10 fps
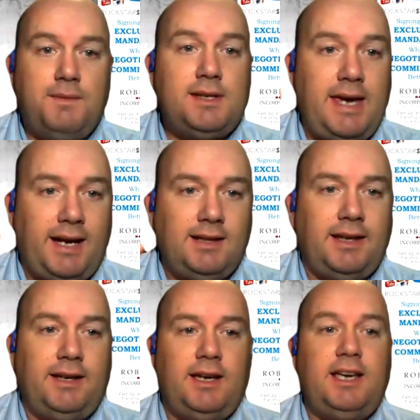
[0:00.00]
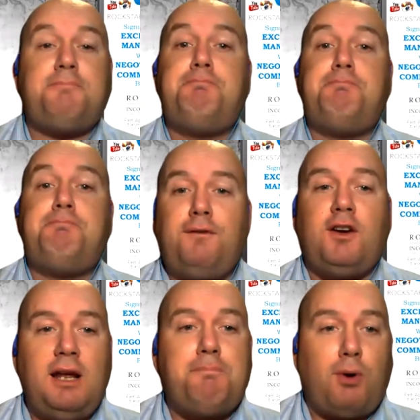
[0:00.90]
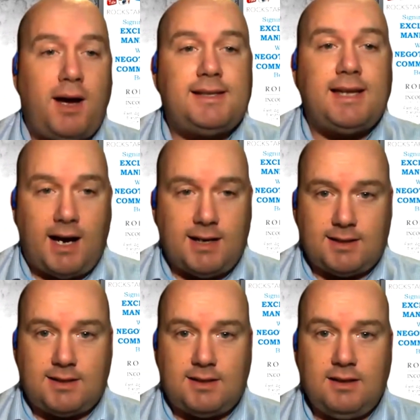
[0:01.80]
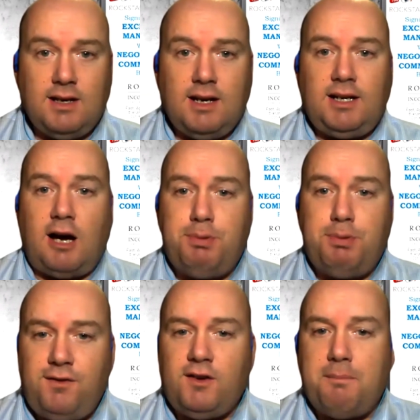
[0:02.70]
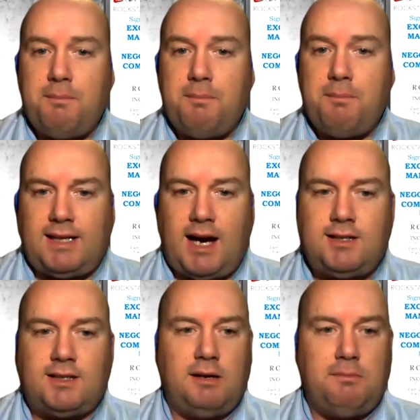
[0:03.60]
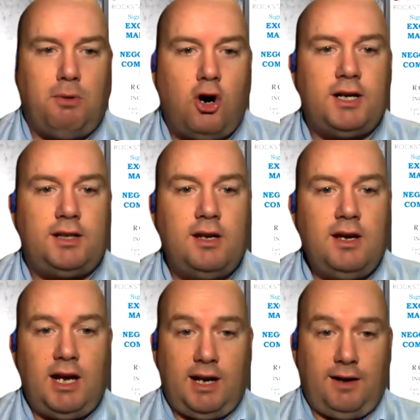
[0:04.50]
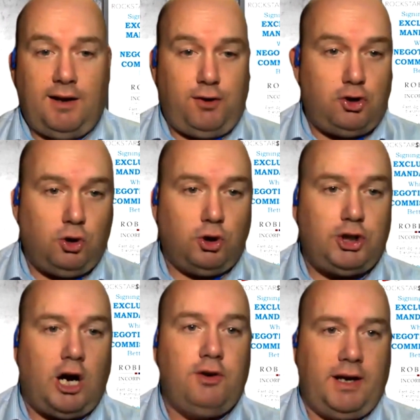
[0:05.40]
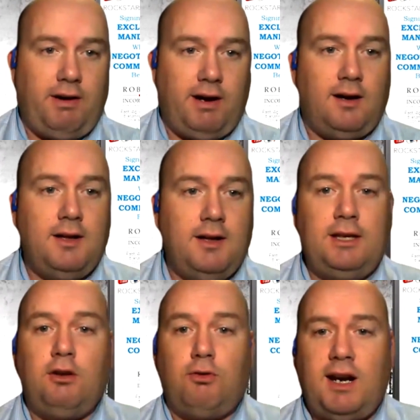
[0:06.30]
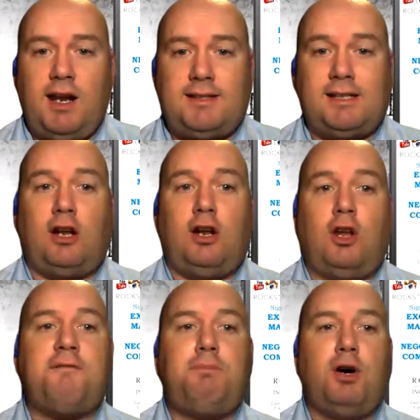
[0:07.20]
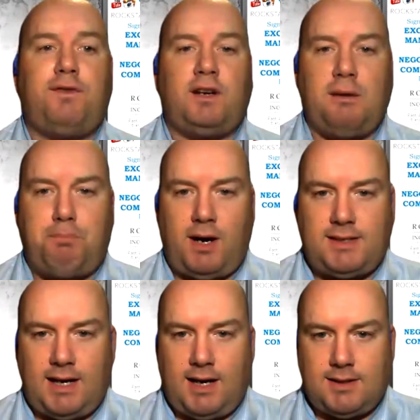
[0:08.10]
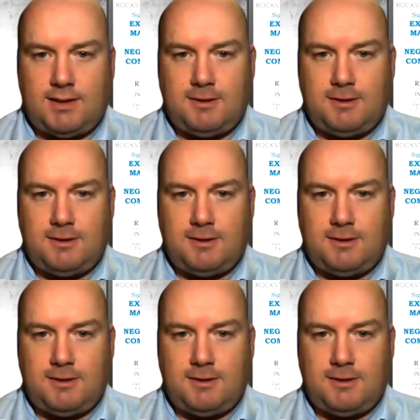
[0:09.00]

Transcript: Second thing is perfectly priced houses. Now, perfectly priced houses in a market, and if you Googled your own area, you'll realize there's a lot of perfectly priced houses.